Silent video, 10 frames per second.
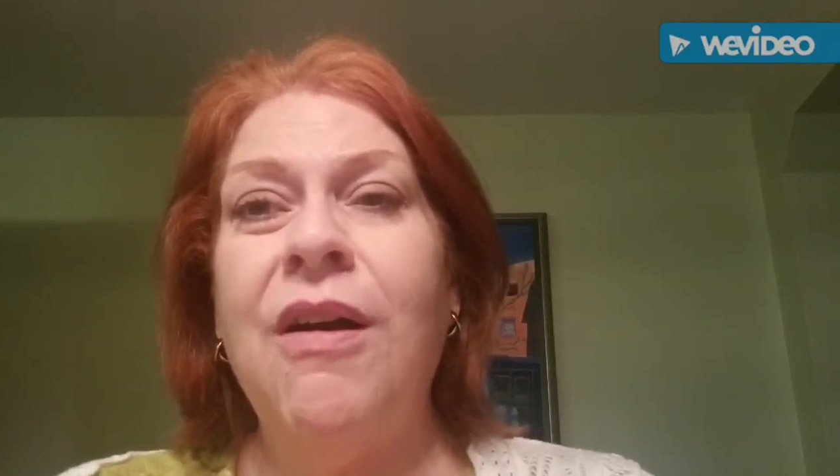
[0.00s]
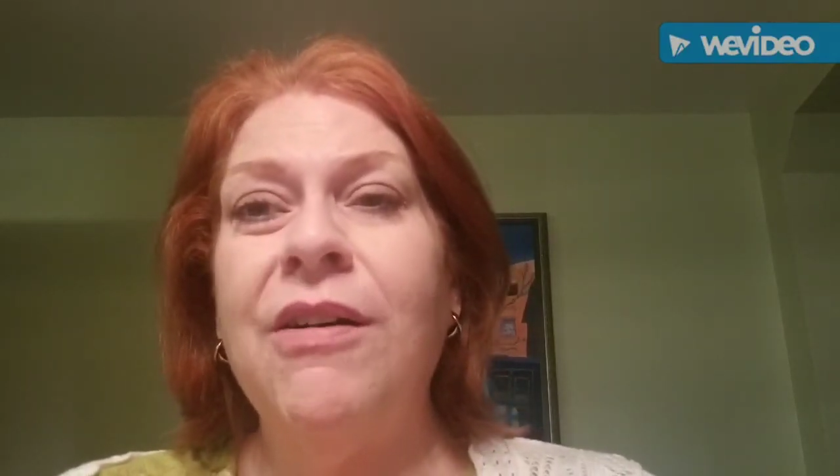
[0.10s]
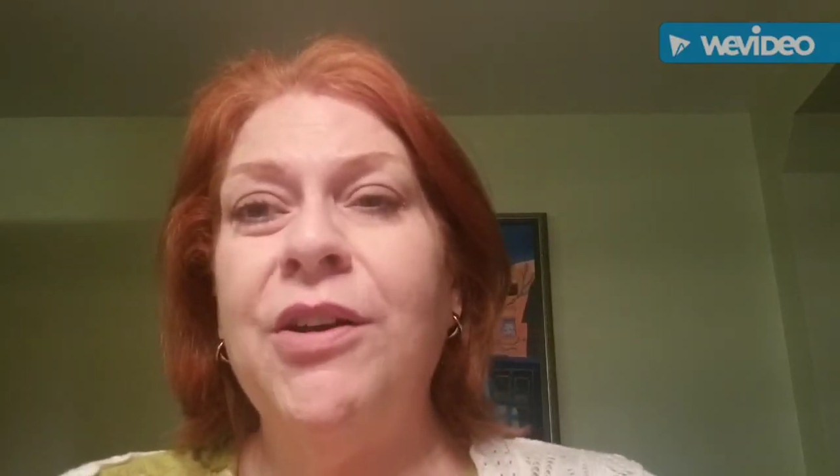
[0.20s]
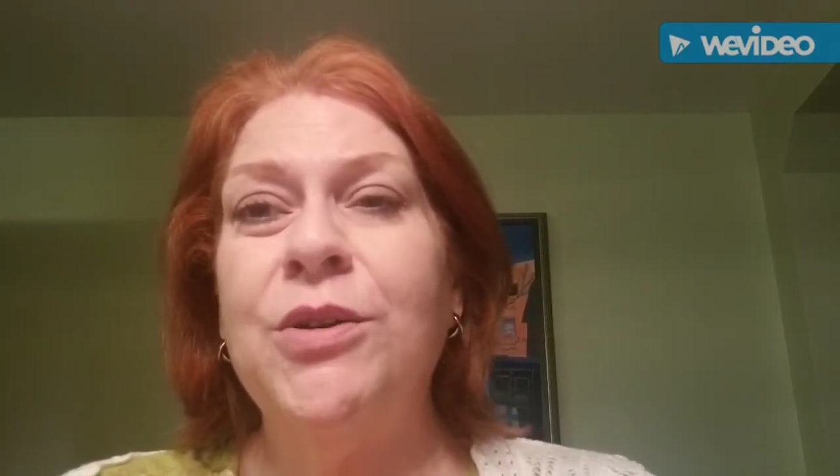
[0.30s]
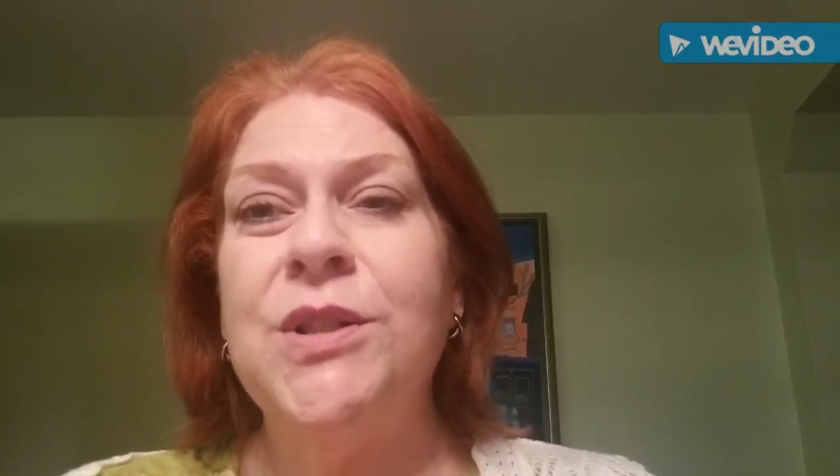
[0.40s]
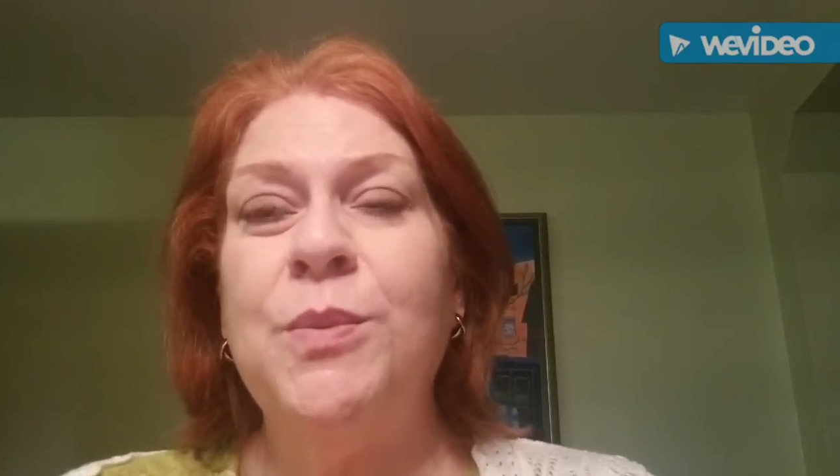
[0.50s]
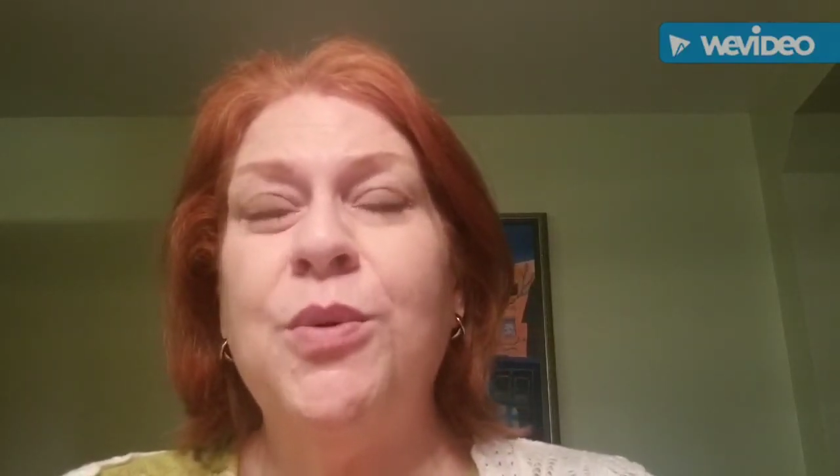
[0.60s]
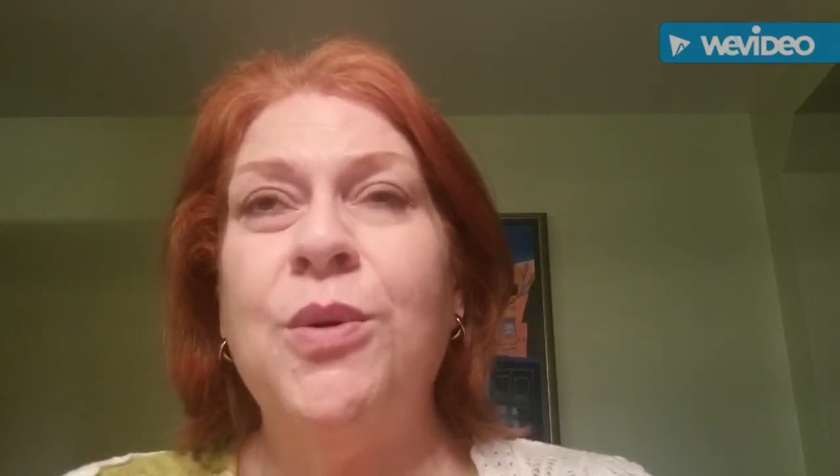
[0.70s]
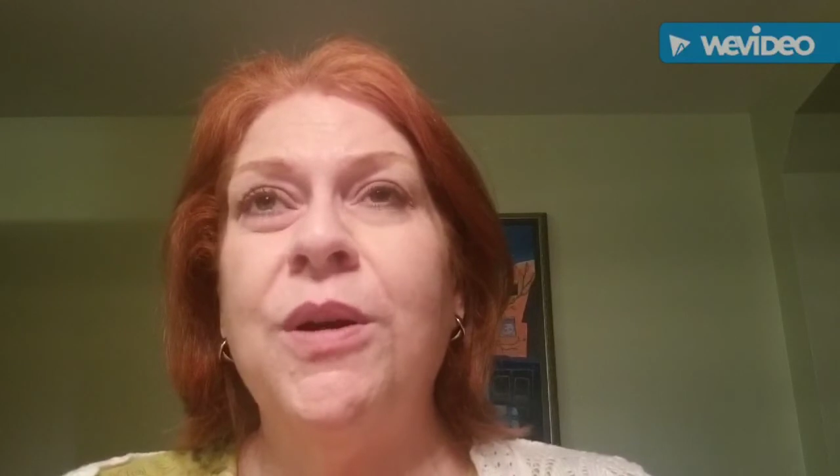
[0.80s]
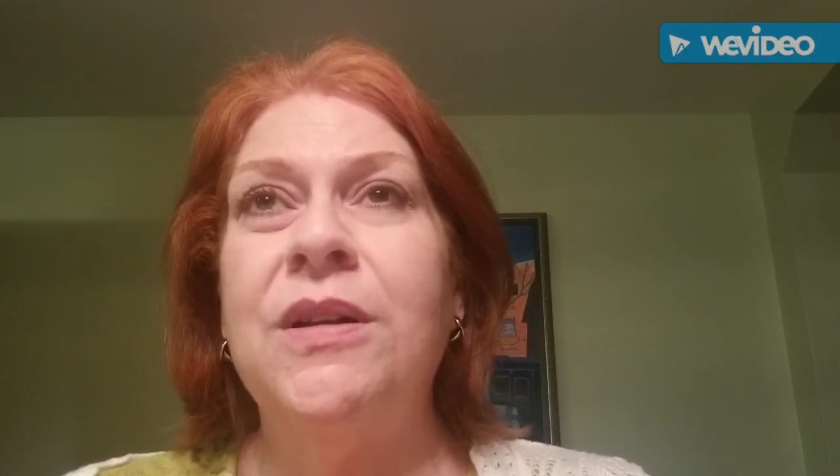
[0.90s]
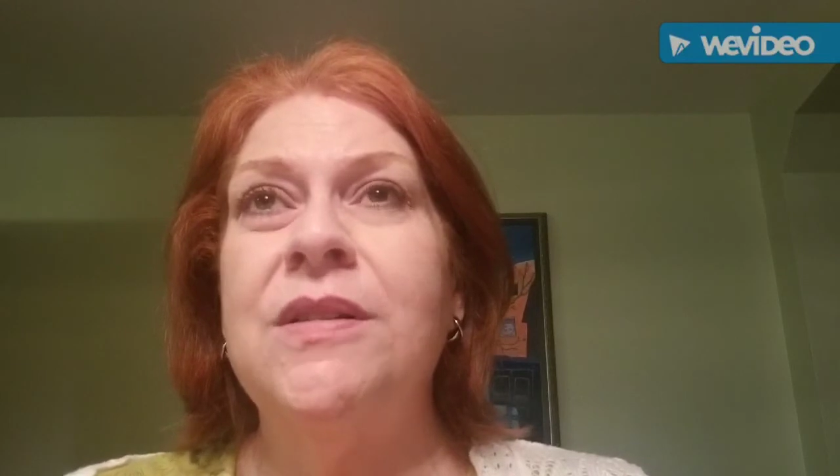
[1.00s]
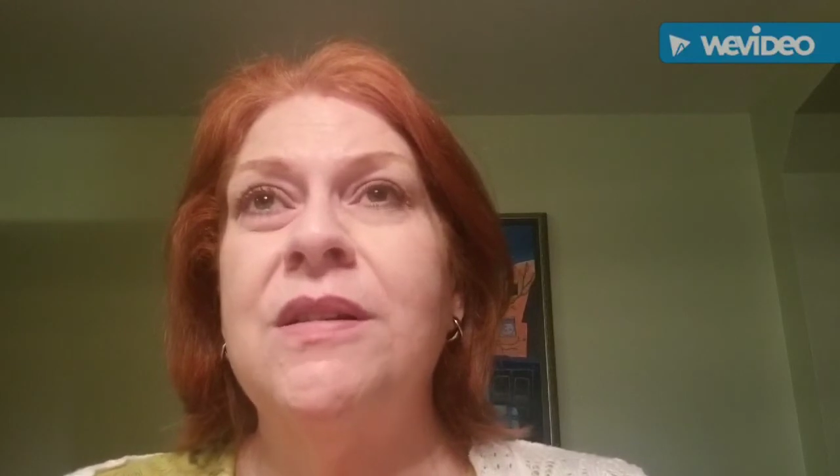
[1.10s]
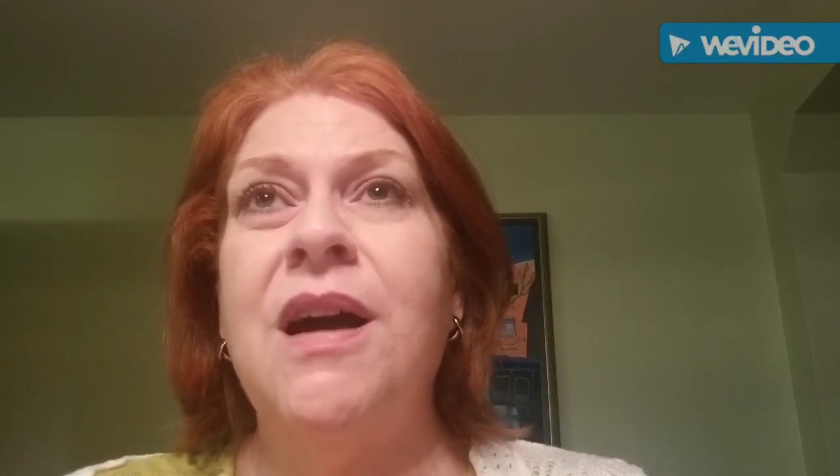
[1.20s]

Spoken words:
all your support.